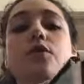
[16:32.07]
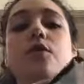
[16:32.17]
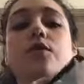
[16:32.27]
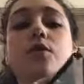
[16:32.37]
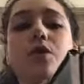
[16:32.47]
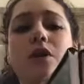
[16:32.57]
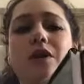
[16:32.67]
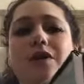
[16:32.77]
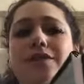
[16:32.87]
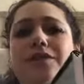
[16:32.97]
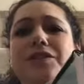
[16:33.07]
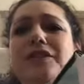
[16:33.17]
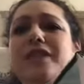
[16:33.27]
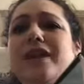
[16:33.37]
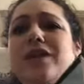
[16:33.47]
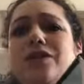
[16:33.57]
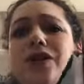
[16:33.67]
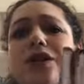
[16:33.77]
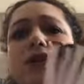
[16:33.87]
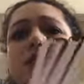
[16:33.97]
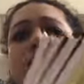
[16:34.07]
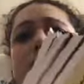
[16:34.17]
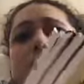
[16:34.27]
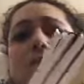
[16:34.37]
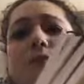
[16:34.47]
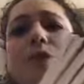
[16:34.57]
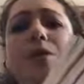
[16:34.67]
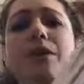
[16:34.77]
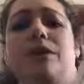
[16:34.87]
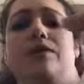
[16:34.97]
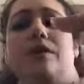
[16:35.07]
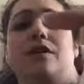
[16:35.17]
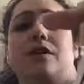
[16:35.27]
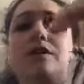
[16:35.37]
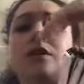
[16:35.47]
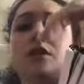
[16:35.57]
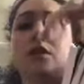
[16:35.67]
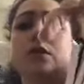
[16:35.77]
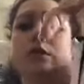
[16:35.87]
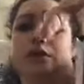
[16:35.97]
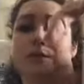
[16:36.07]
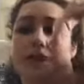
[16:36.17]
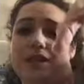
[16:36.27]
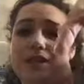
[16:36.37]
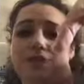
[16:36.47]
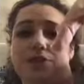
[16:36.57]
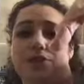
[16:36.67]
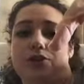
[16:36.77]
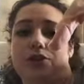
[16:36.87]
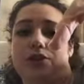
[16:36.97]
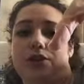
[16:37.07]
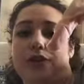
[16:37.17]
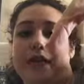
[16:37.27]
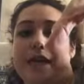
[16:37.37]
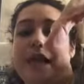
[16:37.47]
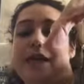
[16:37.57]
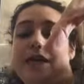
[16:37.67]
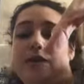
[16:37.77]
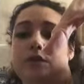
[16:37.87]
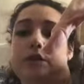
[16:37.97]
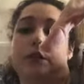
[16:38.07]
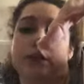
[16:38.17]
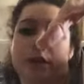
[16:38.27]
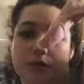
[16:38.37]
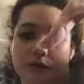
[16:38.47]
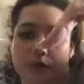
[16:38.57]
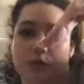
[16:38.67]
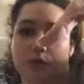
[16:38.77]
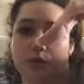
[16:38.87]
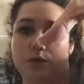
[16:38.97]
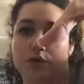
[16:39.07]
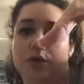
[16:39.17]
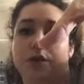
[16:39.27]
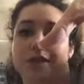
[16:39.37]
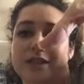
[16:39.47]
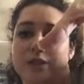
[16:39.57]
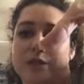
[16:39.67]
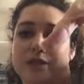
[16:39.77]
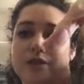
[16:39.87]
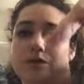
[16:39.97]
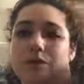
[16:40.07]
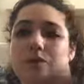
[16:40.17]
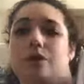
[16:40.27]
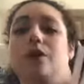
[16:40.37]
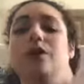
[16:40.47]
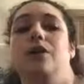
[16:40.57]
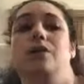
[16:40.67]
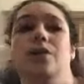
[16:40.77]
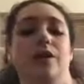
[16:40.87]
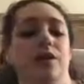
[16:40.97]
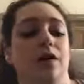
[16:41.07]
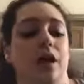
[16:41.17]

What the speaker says: for kindergarten was probably even closer to about this much. And that was 36 weeks of school along with